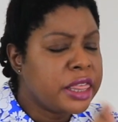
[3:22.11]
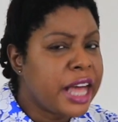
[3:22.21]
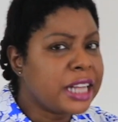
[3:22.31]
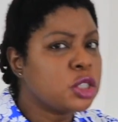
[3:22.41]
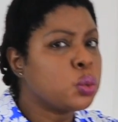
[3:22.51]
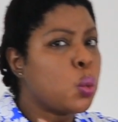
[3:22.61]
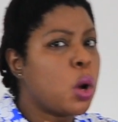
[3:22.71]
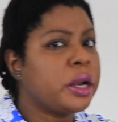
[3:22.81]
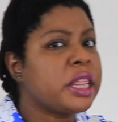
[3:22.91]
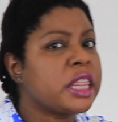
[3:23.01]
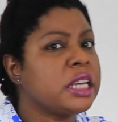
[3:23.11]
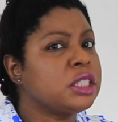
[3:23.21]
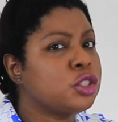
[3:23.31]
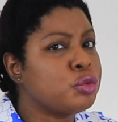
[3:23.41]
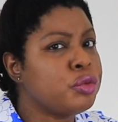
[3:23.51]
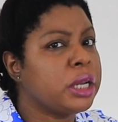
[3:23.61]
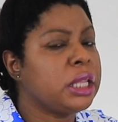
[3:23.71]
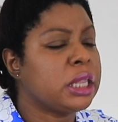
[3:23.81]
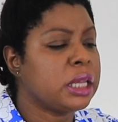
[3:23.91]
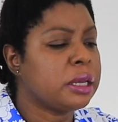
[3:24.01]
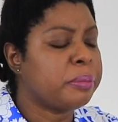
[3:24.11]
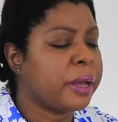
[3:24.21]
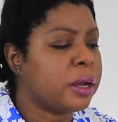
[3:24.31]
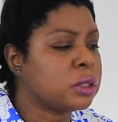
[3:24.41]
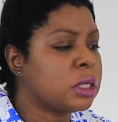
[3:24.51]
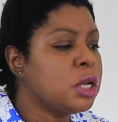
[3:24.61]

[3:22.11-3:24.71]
That's one thing to really think about.